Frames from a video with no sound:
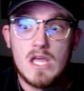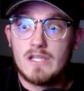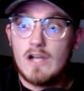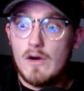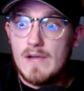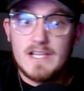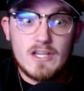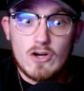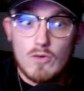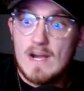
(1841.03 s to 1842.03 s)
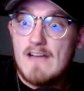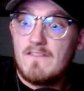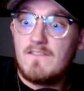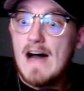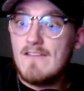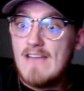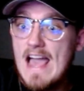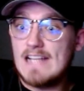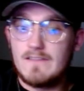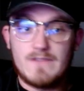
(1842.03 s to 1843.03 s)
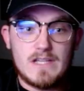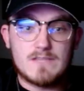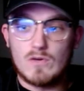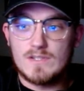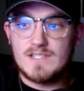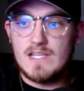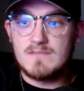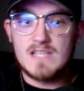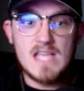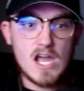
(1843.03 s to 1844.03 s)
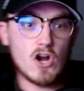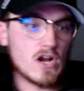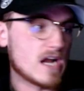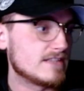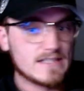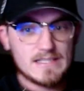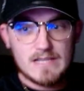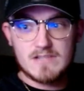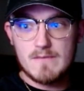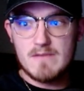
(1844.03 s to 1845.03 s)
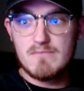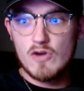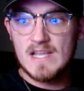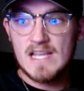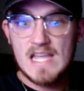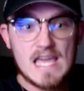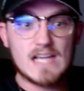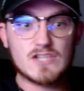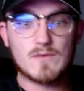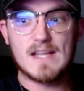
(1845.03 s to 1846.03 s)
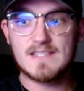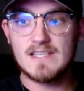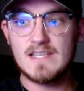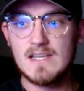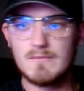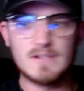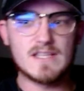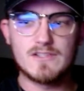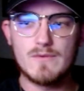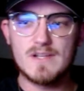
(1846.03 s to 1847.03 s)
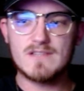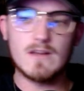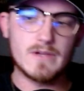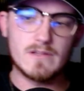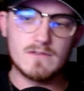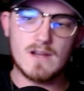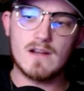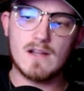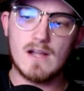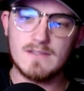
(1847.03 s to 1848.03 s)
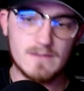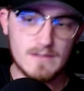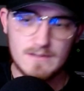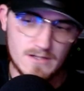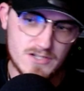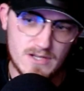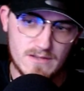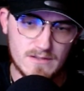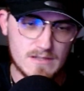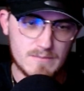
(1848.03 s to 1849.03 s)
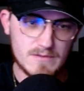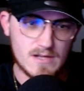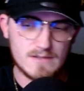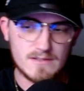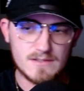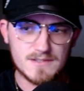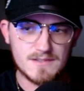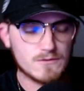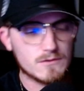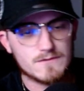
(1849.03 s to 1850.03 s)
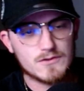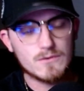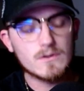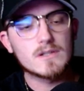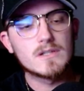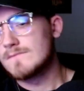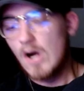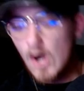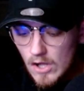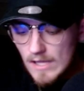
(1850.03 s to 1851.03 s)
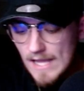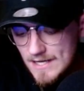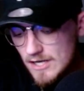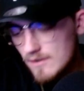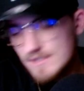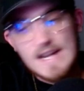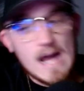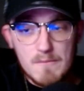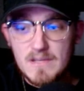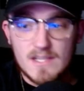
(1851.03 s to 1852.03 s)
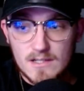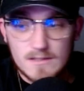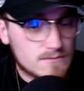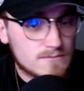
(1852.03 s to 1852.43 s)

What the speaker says: in a year, we're going to have 5 active esports teams and our content team's going to be booming and X, Y, and Z. But then 2 weeks later, we could lose our head of content. That's going to shake things up in the content scene for us for sure. All I know is that I'll be here